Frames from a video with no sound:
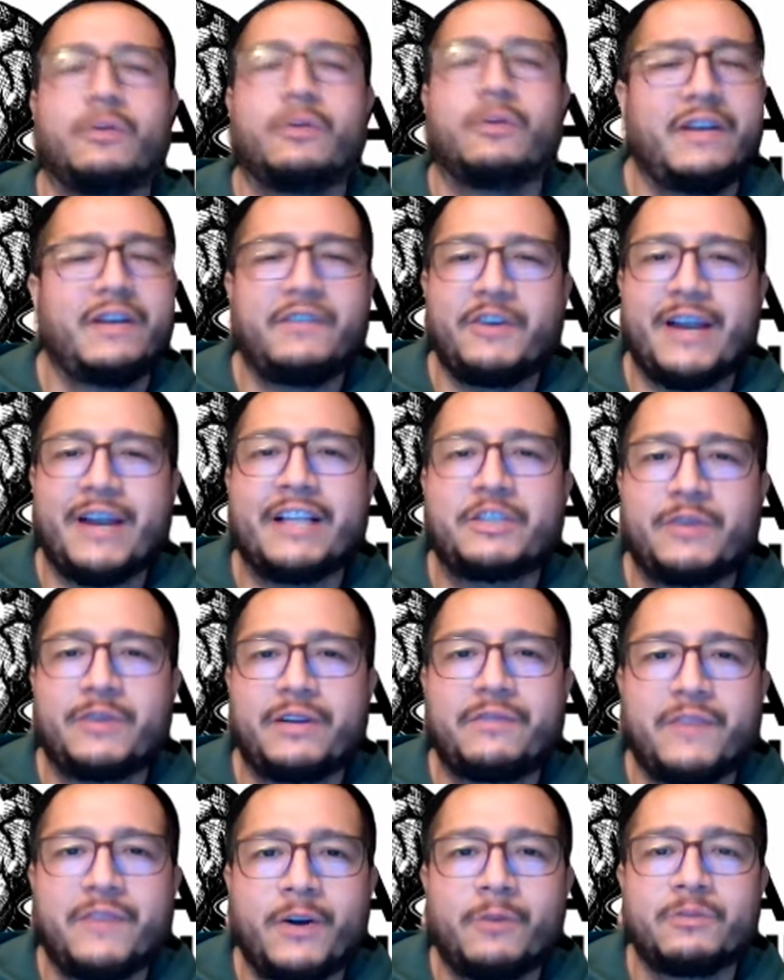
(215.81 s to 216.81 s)
Whenever you're
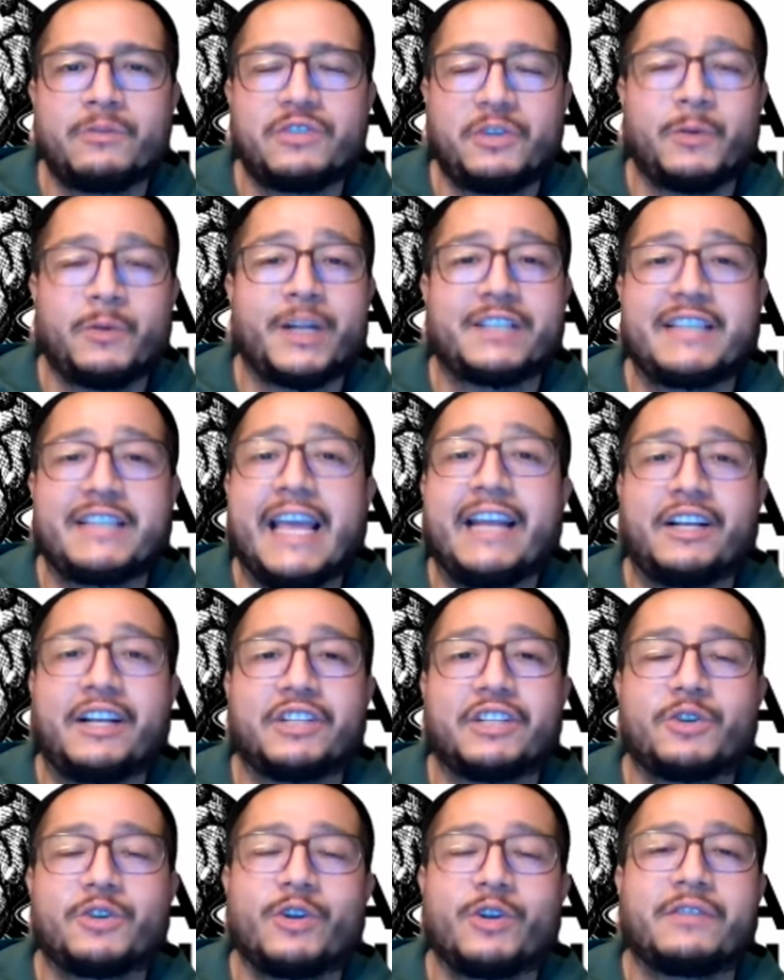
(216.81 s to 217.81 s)
answering phones, you want to take
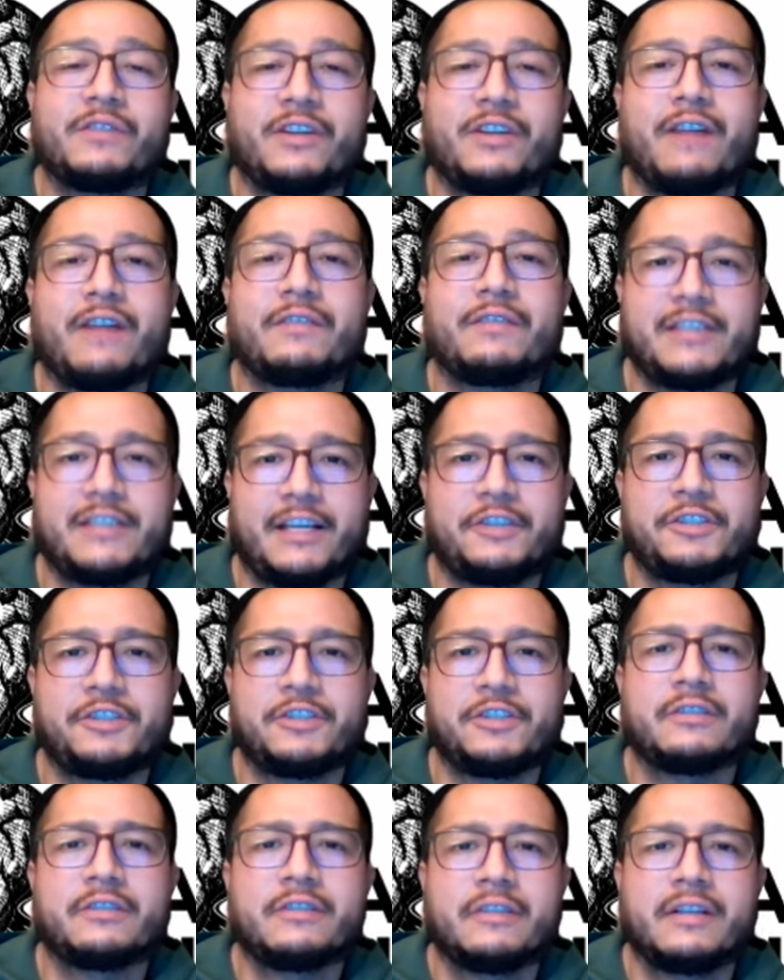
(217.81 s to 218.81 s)
control of the
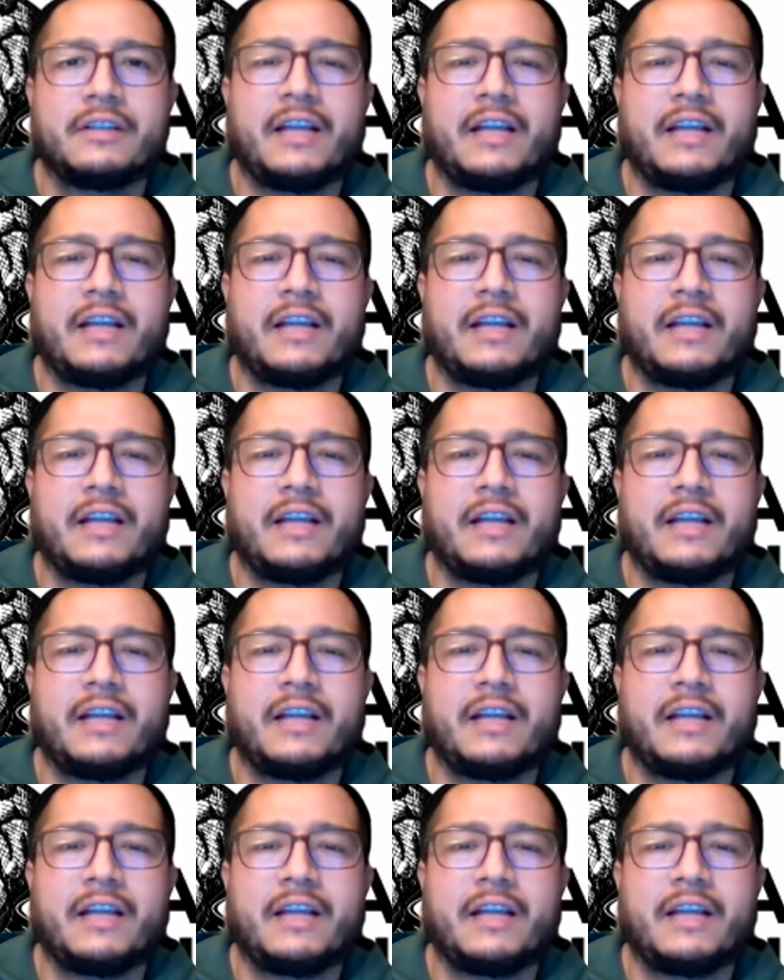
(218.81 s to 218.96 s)
conversation.